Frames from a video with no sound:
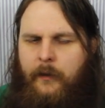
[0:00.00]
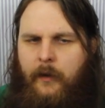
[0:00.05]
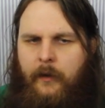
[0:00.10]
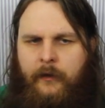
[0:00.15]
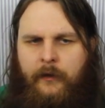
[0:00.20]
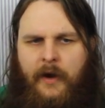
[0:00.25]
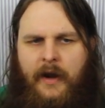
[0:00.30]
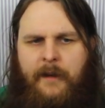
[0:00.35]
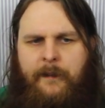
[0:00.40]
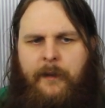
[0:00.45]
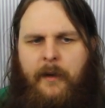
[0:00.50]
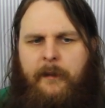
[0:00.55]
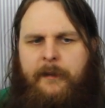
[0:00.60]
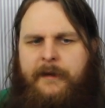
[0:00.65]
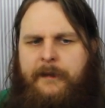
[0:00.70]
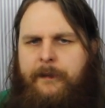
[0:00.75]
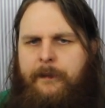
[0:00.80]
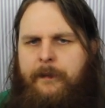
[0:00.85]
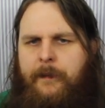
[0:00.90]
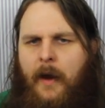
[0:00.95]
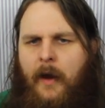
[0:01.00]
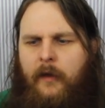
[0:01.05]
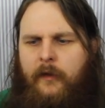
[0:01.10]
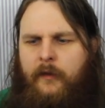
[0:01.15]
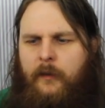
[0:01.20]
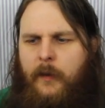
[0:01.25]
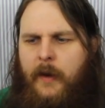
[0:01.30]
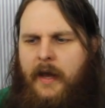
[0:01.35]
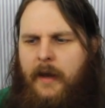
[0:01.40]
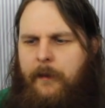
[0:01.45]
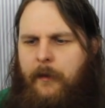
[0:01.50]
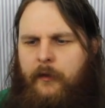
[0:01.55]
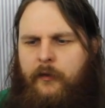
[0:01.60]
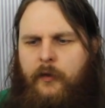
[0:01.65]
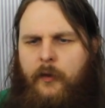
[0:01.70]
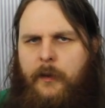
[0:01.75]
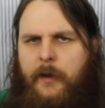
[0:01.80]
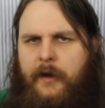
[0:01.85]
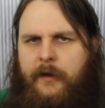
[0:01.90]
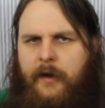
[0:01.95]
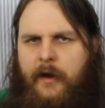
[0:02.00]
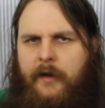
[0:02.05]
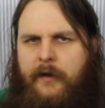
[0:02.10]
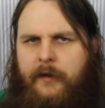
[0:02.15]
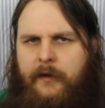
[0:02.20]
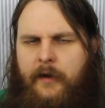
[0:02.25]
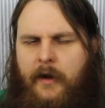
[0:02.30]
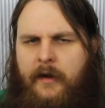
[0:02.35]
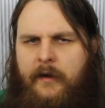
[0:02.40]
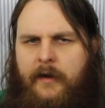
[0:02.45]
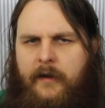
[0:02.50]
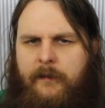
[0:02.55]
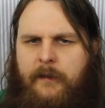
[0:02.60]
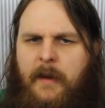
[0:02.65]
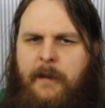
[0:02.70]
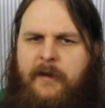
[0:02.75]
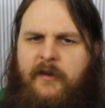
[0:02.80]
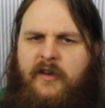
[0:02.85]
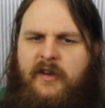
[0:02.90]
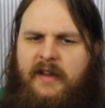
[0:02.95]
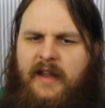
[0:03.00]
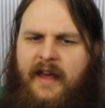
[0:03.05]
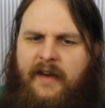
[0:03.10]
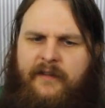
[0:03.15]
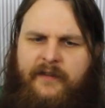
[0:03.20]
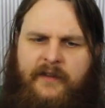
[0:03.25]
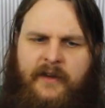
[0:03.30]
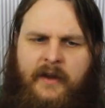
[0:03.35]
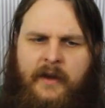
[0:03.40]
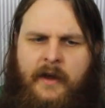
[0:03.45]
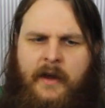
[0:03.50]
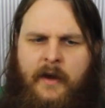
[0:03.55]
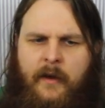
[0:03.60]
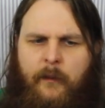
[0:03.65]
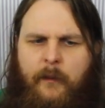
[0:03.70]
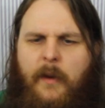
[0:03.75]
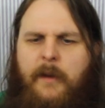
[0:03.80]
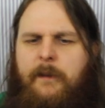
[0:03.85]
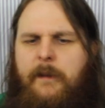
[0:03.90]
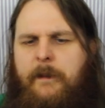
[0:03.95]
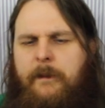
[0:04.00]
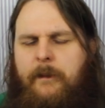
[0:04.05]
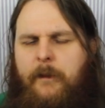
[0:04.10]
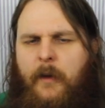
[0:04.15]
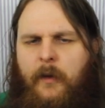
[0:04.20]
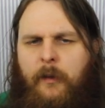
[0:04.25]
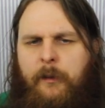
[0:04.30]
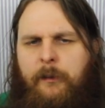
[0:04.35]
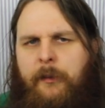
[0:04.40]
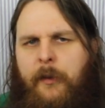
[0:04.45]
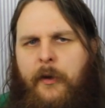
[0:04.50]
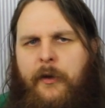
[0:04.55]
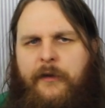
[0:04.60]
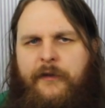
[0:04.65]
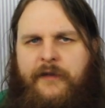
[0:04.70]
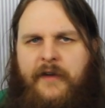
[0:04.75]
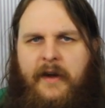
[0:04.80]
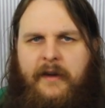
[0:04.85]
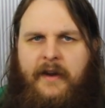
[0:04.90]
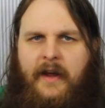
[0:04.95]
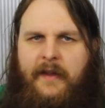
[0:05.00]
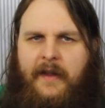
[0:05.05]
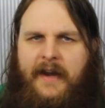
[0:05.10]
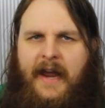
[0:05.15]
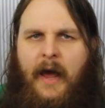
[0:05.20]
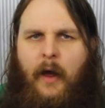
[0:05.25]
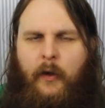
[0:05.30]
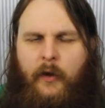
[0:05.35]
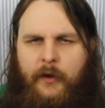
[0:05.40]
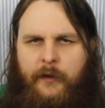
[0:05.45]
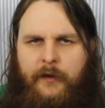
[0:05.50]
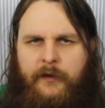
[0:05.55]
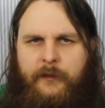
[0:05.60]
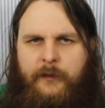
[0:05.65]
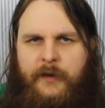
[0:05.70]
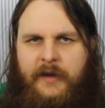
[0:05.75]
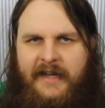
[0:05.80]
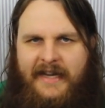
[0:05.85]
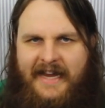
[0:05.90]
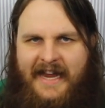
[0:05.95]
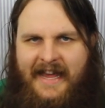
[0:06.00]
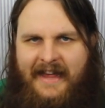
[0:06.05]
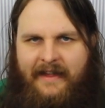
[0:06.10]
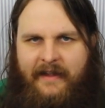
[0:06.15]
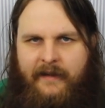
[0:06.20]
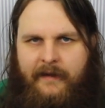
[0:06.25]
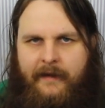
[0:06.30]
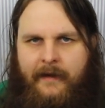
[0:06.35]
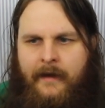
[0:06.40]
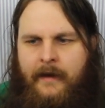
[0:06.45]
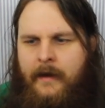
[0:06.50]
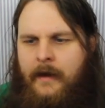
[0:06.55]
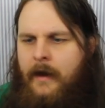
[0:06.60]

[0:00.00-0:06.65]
Greta probably passed away. I'm not sure where Greta, Greta is. Maybe she left once Bernd found out that Helge isn't really his.